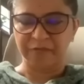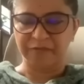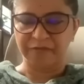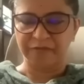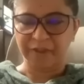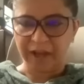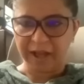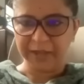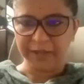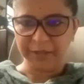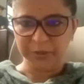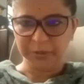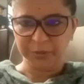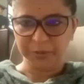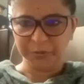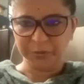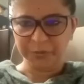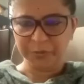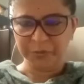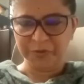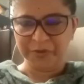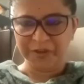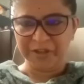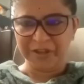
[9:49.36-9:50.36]

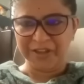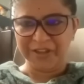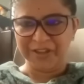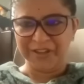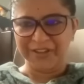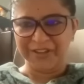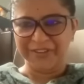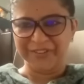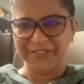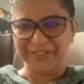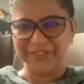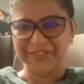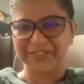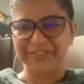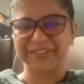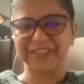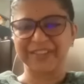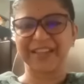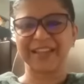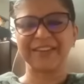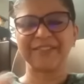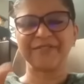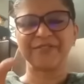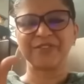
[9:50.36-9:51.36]
Vayu,
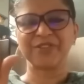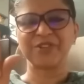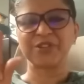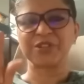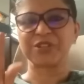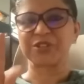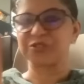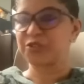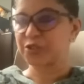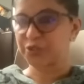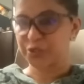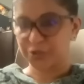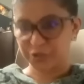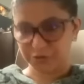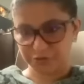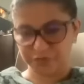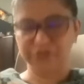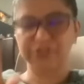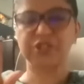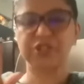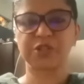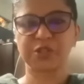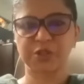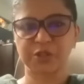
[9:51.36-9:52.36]
then which is
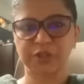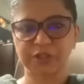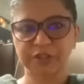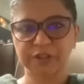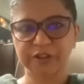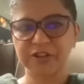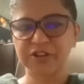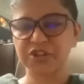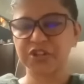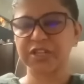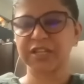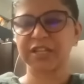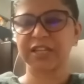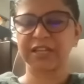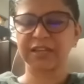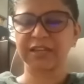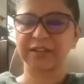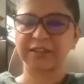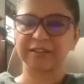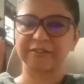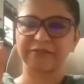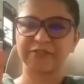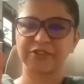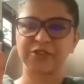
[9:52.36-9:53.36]
your
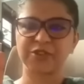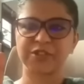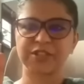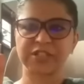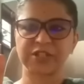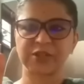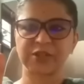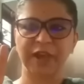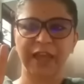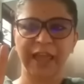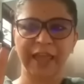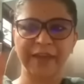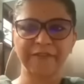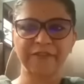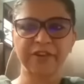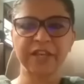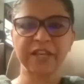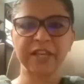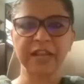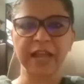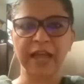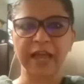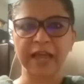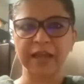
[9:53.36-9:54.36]
Tarjini, which is your
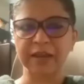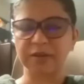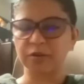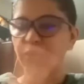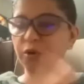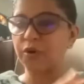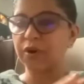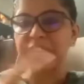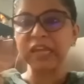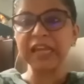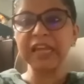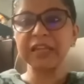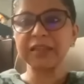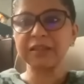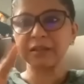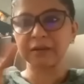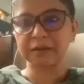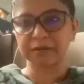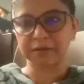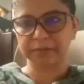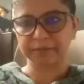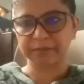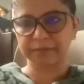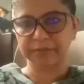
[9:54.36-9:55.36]
heaven or
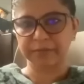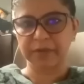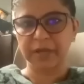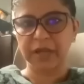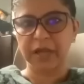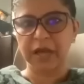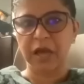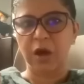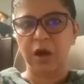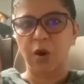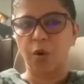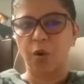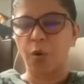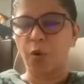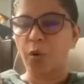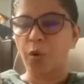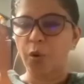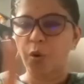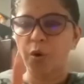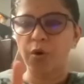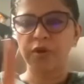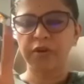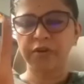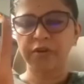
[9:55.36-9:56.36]
ether.
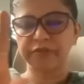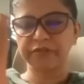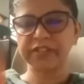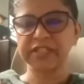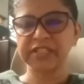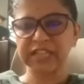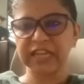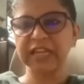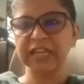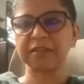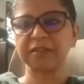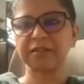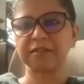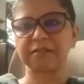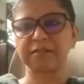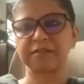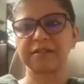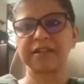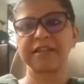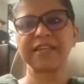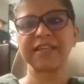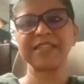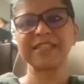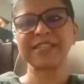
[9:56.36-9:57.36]
All of this ether
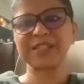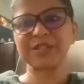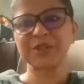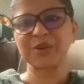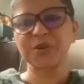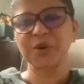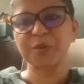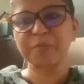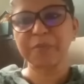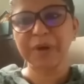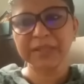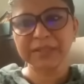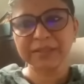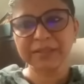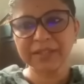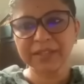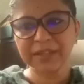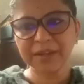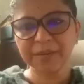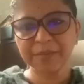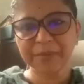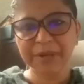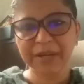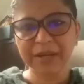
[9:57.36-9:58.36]
is your
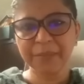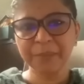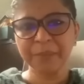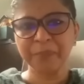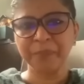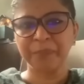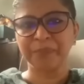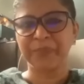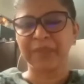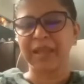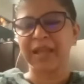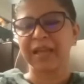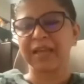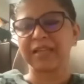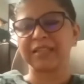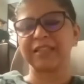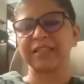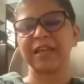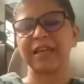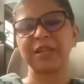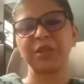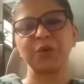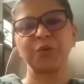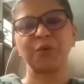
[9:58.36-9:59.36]
Madhyama.
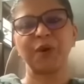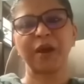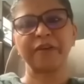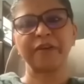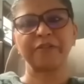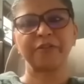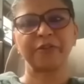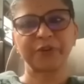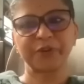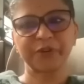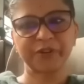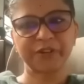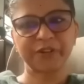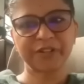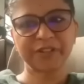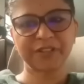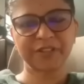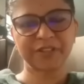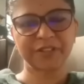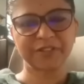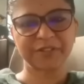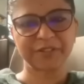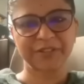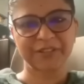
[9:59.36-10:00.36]
Then you have
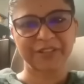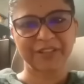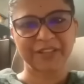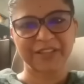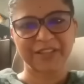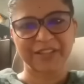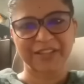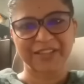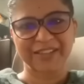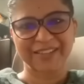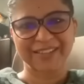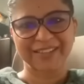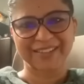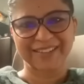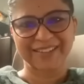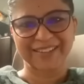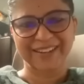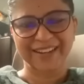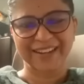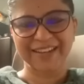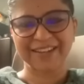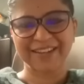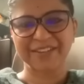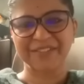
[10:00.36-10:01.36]
earth,
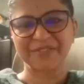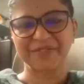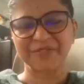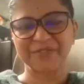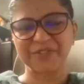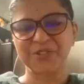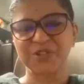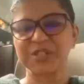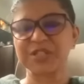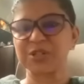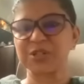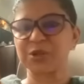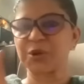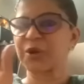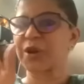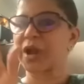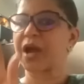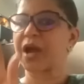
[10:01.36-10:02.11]
right, which is your